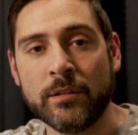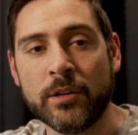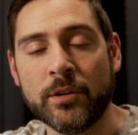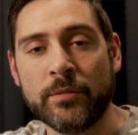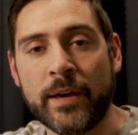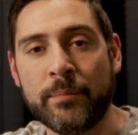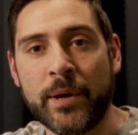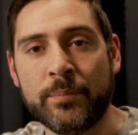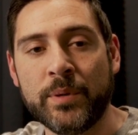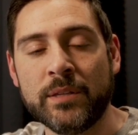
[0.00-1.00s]
That
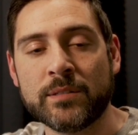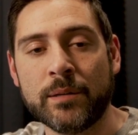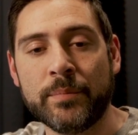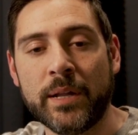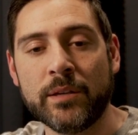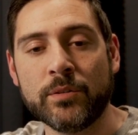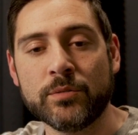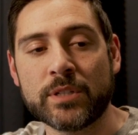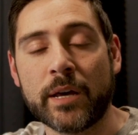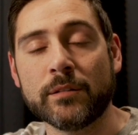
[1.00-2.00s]
might be somebody
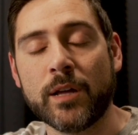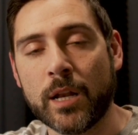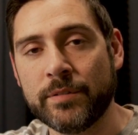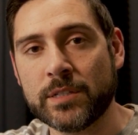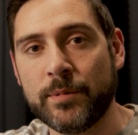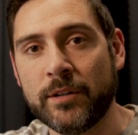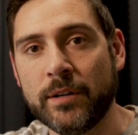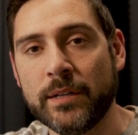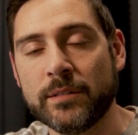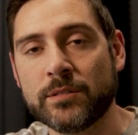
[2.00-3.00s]
who's got a lot of
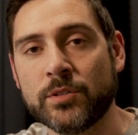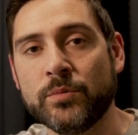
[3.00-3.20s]
experience,